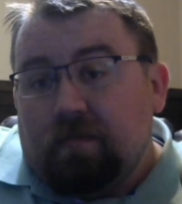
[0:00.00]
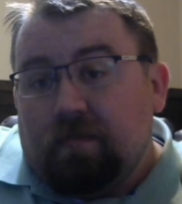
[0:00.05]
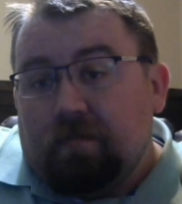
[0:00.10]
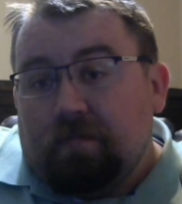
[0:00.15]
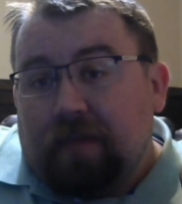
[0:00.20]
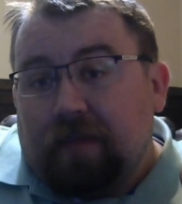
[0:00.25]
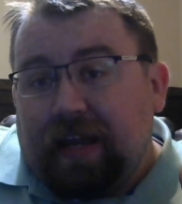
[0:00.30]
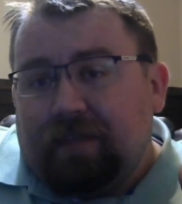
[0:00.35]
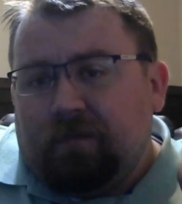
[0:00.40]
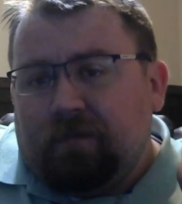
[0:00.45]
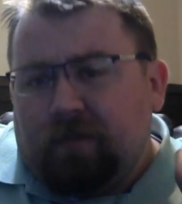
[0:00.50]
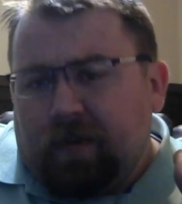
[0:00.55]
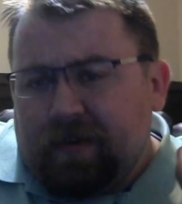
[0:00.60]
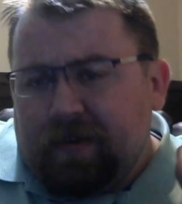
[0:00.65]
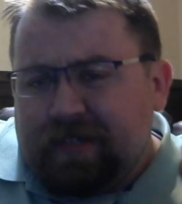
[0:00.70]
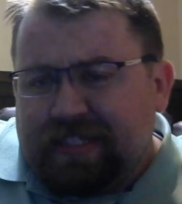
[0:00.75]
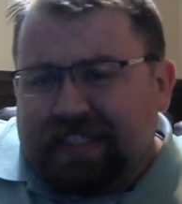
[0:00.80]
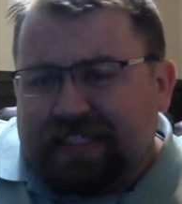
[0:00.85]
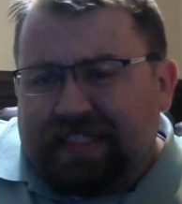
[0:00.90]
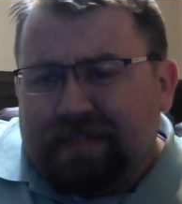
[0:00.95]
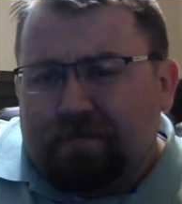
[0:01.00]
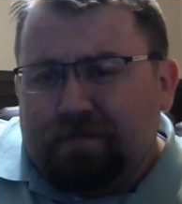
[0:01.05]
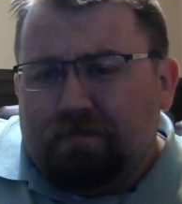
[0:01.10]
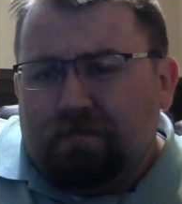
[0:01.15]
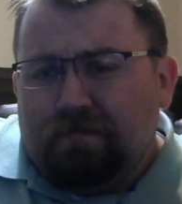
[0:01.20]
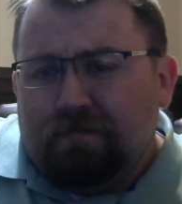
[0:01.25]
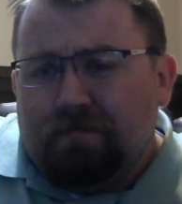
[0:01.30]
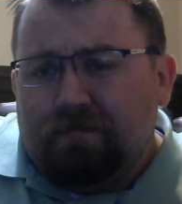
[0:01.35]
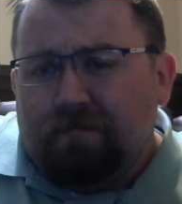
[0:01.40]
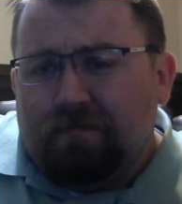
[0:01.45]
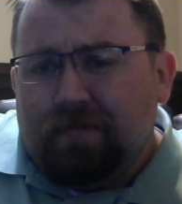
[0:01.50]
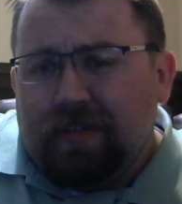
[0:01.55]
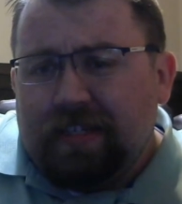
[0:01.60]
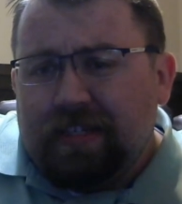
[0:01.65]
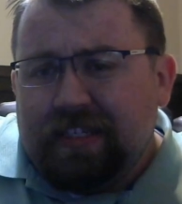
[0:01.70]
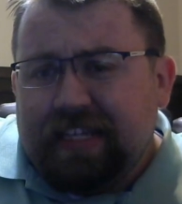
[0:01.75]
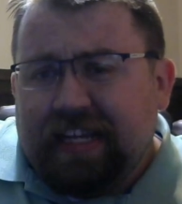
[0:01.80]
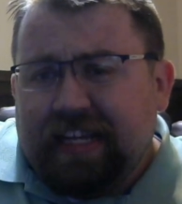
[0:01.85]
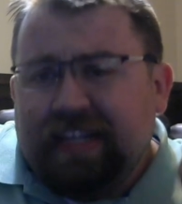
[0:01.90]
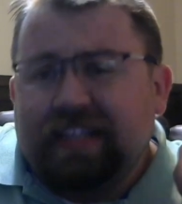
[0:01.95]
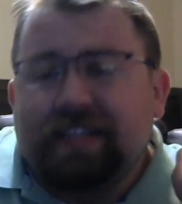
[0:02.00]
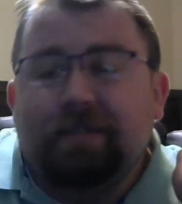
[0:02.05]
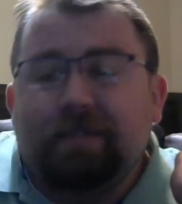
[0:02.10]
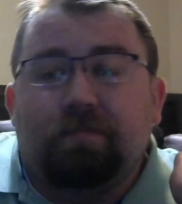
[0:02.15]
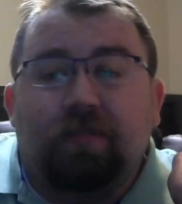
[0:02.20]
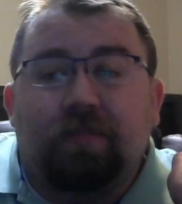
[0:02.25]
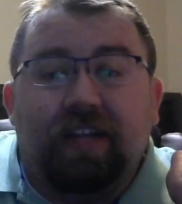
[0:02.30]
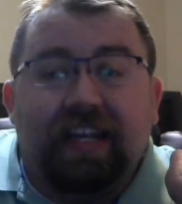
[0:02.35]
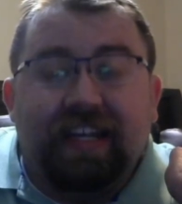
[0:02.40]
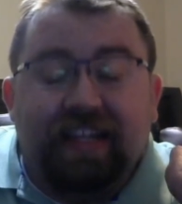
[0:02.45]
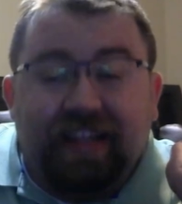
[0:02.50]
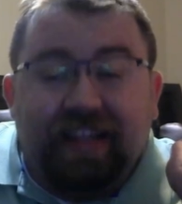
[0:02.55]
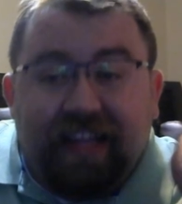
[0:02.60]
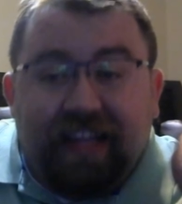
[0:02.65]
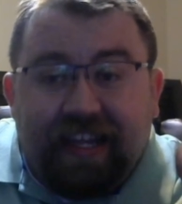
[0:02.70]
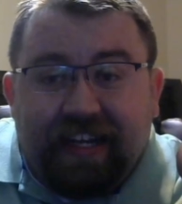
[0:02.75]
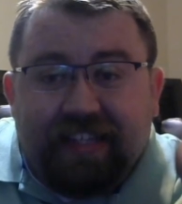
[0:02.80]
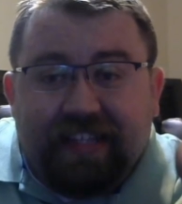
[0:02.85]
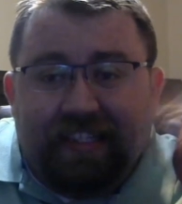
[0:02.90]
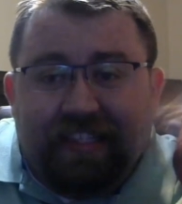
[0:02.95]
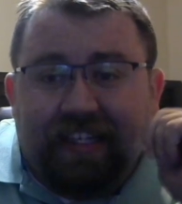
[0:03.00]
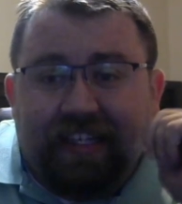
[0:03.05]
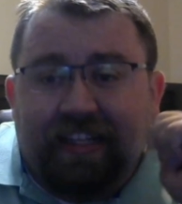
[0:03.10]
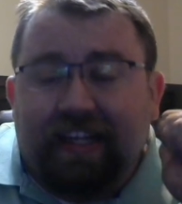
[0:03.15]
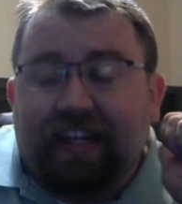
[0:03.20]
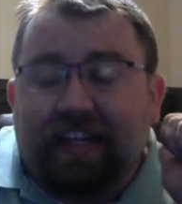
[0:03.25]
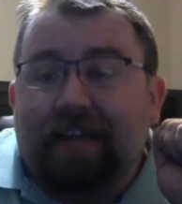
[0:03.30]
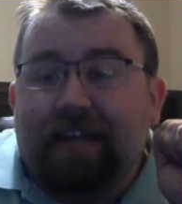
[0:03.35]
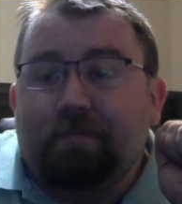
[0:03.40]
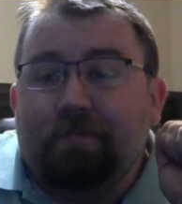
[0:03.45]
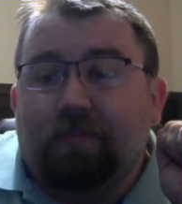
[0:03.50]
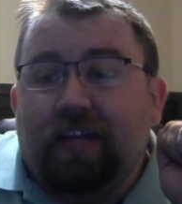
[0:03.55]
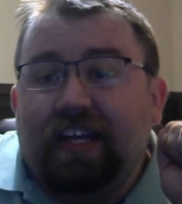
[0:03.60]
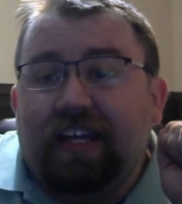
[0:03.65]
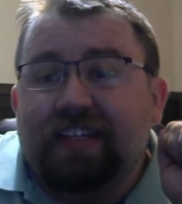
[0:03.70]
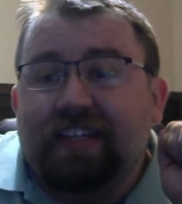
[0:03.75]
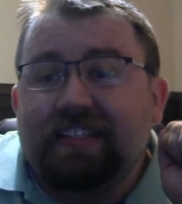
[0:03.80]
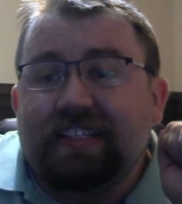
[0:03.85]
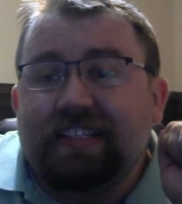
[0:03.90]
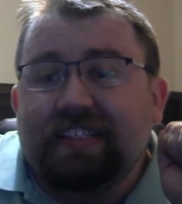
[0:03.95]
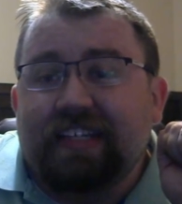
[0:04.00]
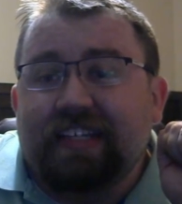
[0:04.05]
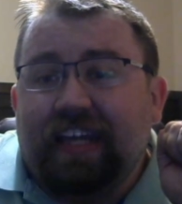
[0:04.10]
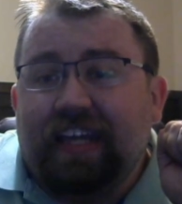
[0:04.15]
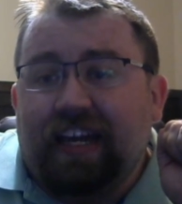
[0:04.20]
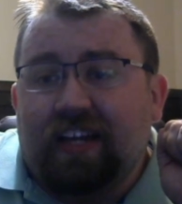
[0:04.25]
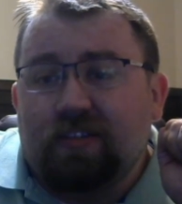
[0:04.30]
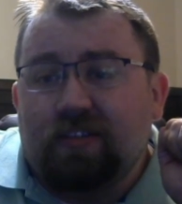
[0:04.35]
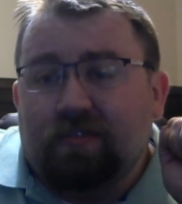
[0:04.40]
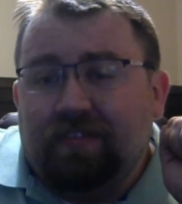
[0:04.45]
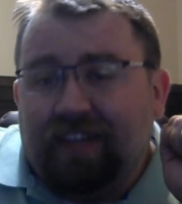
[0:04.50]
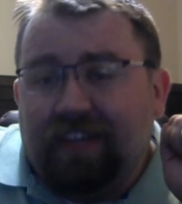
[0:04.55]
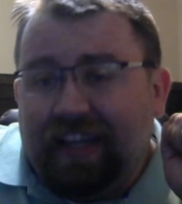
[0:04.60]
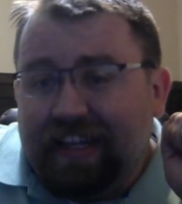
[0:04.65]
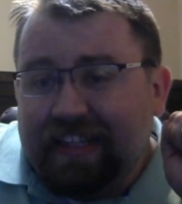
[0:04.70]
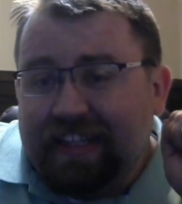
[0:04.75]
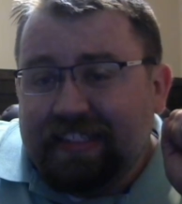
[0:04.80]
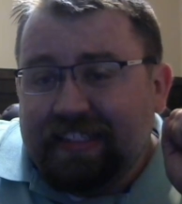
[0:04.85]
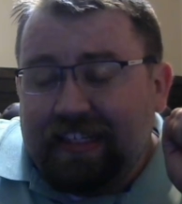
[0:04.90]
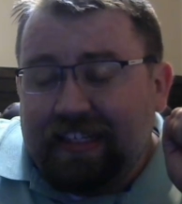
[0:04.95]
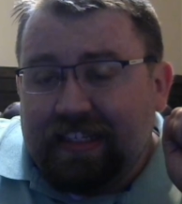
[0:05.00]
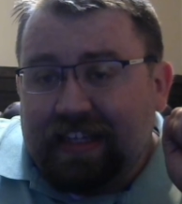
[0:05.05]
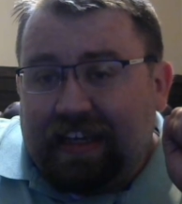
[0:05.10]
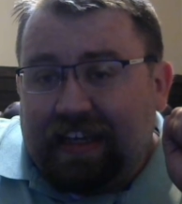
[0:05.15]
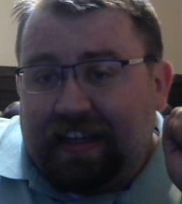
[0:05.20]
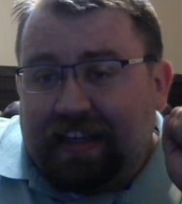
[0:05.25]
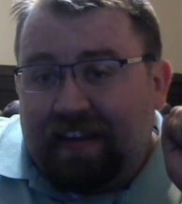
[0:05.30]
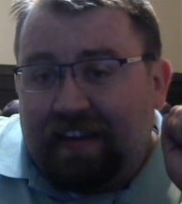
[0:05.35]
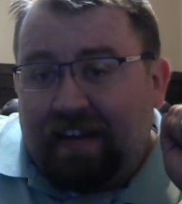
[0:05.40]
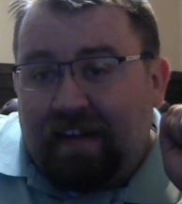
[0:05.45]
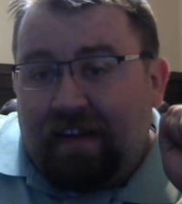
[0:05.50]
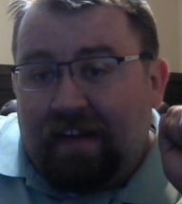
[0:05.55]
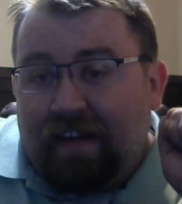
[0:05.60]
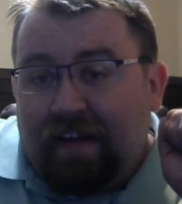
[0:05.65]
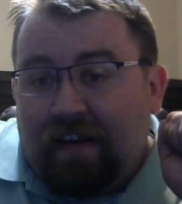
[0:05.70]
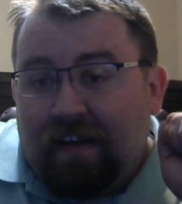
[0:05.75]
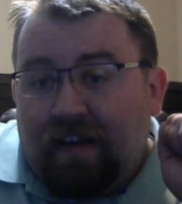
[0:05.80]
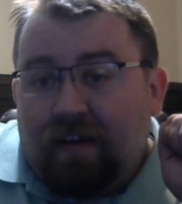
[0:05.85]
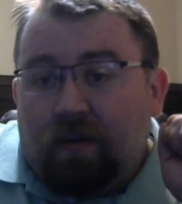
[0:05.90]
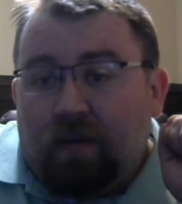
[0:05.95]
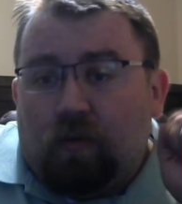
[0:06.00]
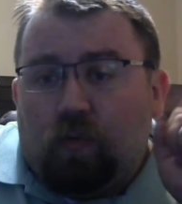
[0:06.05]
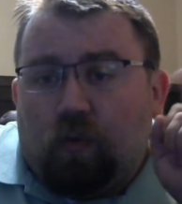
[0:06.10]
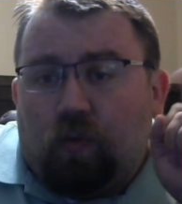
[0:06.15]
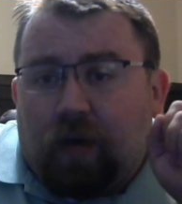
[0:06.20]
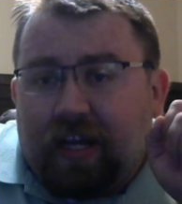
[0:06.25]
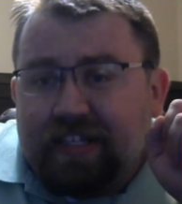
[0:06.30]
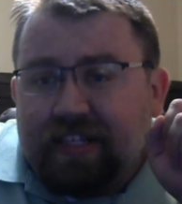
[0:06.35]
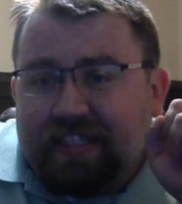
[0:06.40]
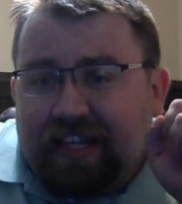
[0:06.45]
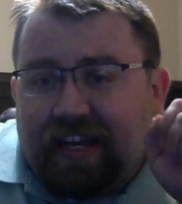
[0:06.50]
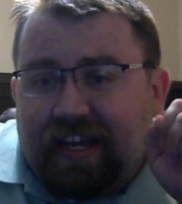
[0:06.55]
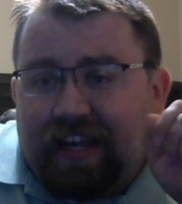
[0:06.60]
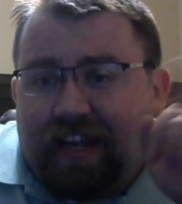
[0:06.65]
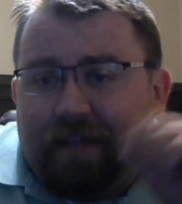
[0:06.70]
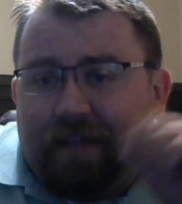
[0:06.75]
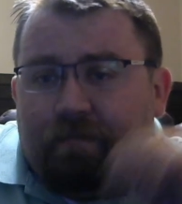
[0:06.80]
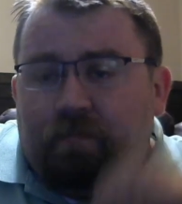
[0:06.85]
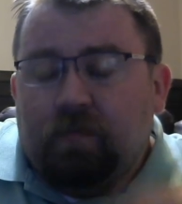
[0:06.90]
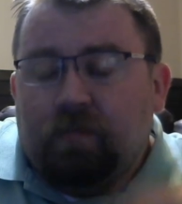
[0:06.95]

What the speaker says: my first deck to play in Legacy, like I played this as a casual Legacy deck one time,